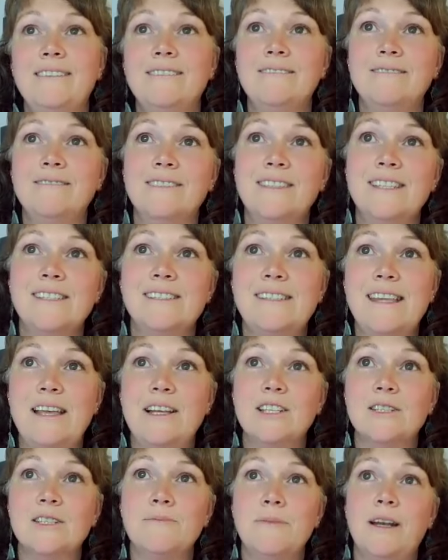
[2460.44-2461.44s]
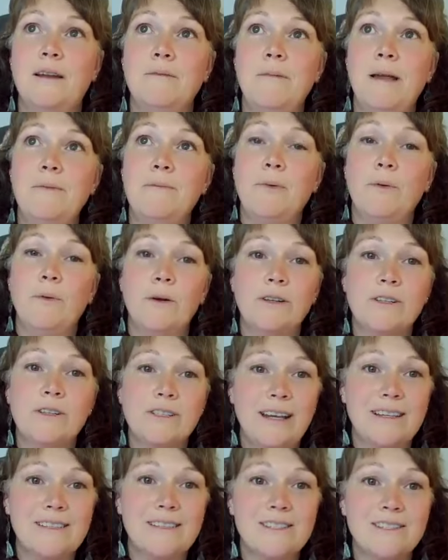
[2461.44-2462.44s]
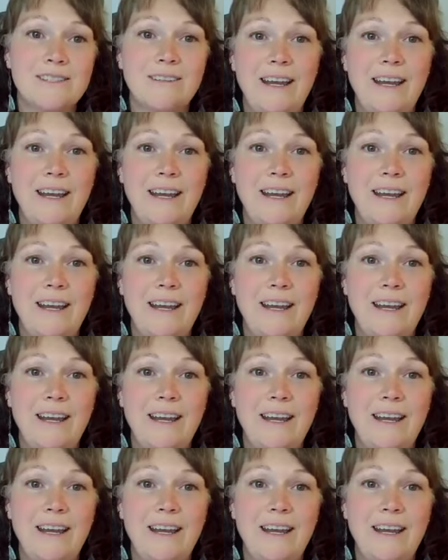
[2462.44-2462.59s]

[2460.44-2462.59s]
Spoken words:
of like the salesman on my porch